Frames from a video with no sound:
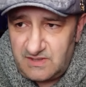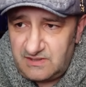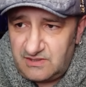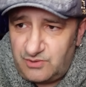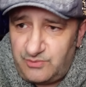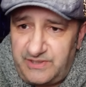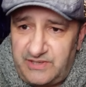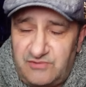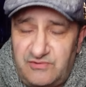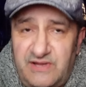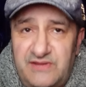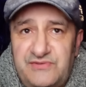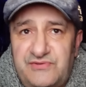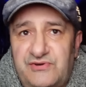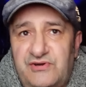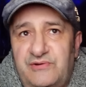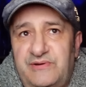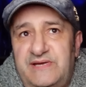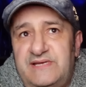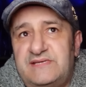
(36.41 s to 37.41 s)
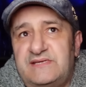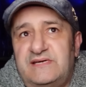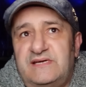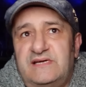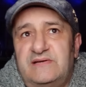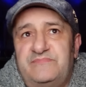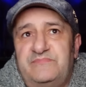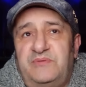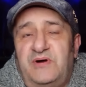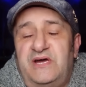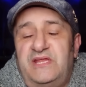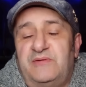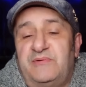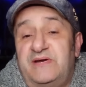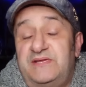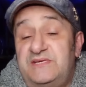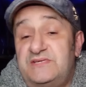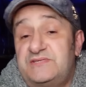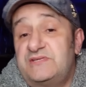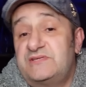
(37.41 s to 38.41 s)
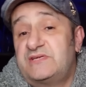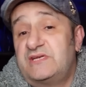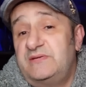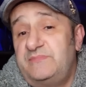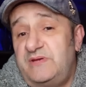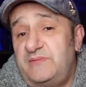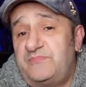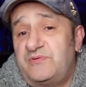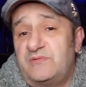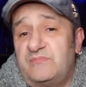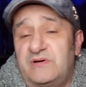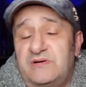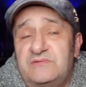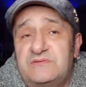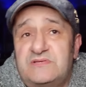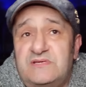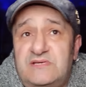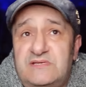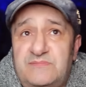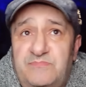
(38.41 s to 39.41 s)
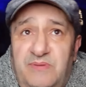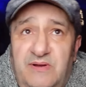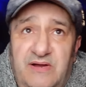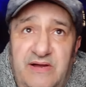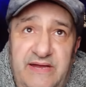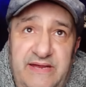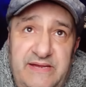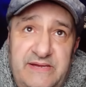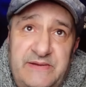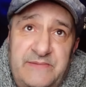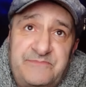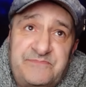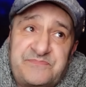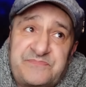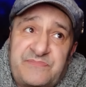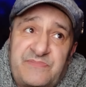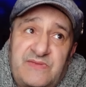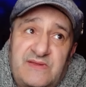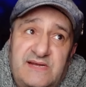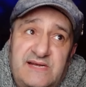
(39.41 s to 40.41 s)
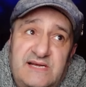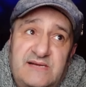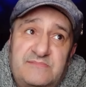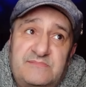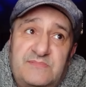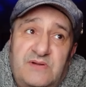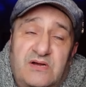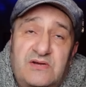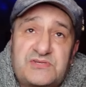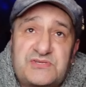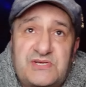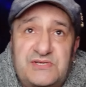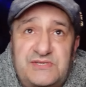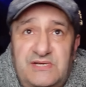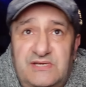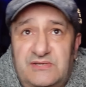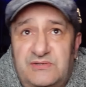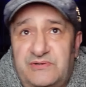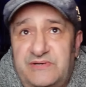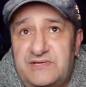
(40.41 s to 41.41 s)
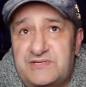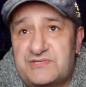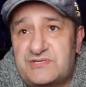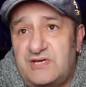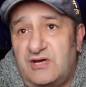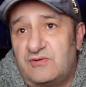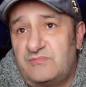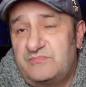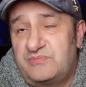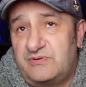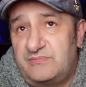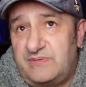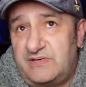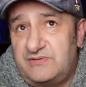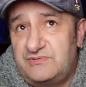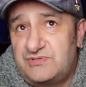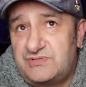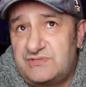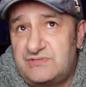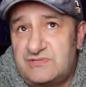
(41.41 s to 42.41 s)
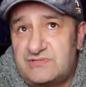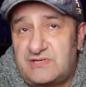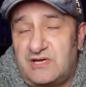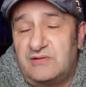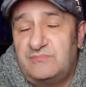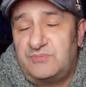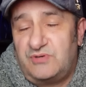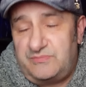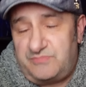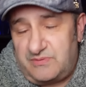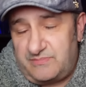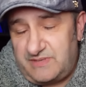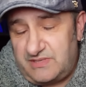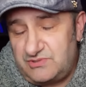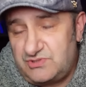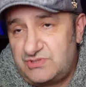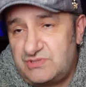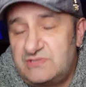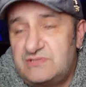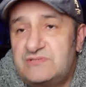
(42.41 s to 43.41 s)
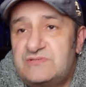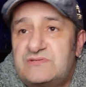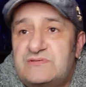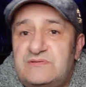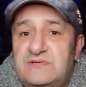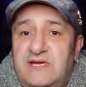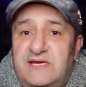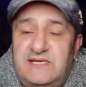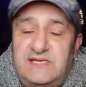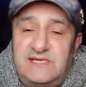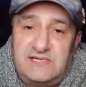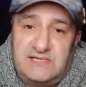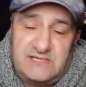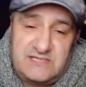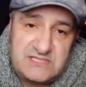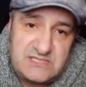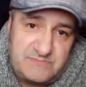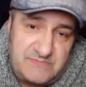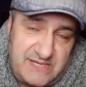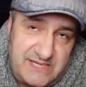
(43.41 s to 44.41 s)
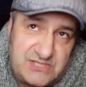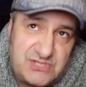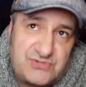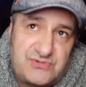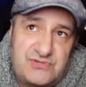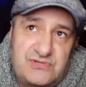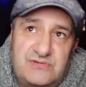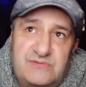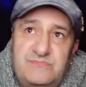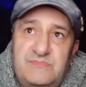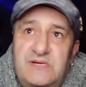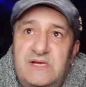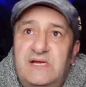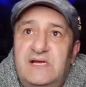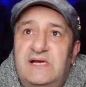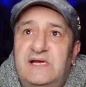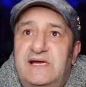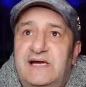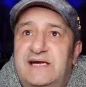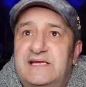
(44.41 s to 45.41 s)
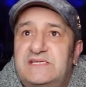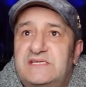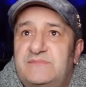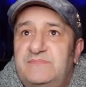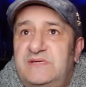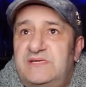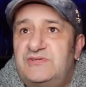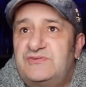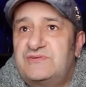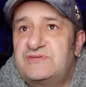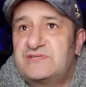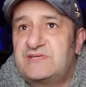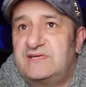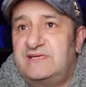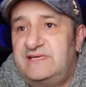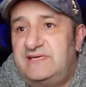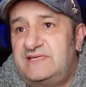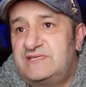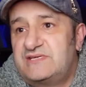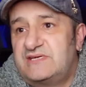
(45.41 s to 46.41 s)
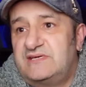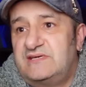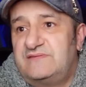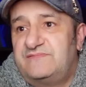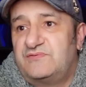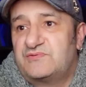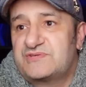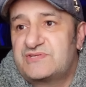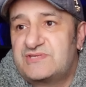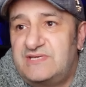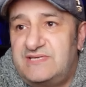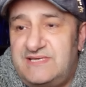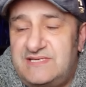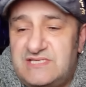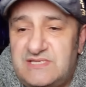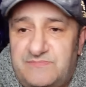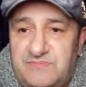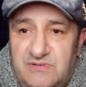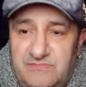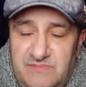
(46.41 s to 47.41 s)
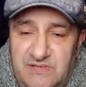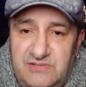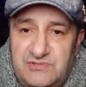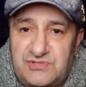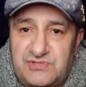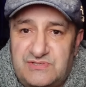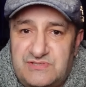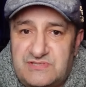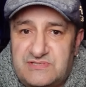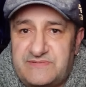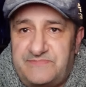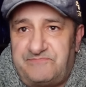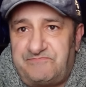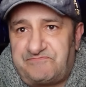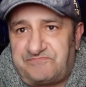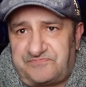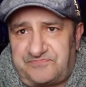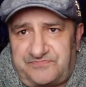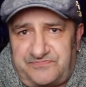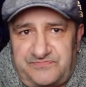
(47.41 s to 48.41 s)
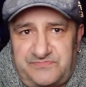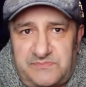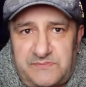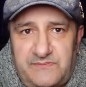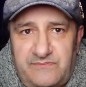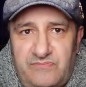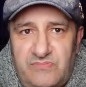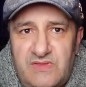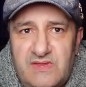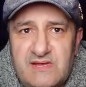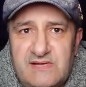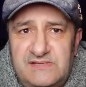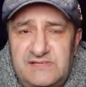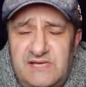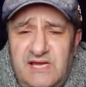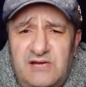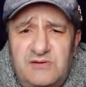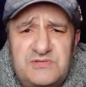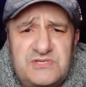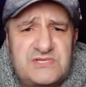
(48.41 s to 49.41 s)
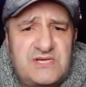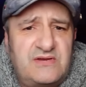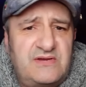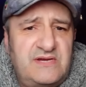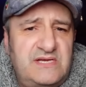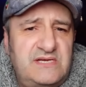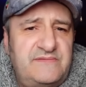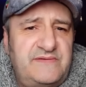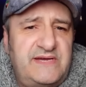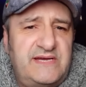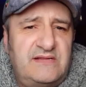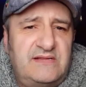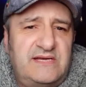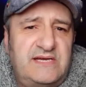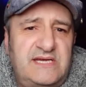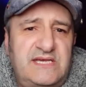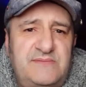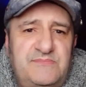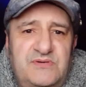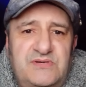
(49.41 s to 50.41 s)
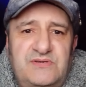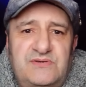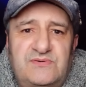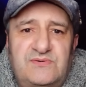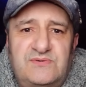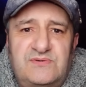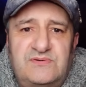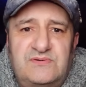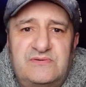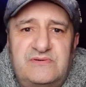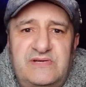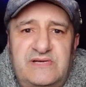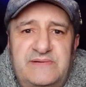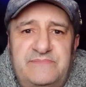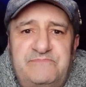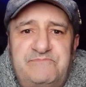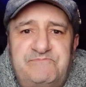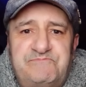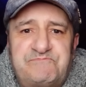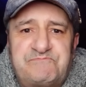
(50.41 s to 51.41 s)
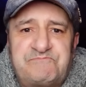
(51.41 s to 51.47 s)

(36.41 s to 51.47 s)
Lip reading: quick run through it. By the way, this is going to be promoted by Oscar De La Hoya's Golden Promotions, Gold Boy Promotions, Eddie Hearn's Matchroom, and Dimitri Salita for Salita Promotions. No sign of Al Haymon or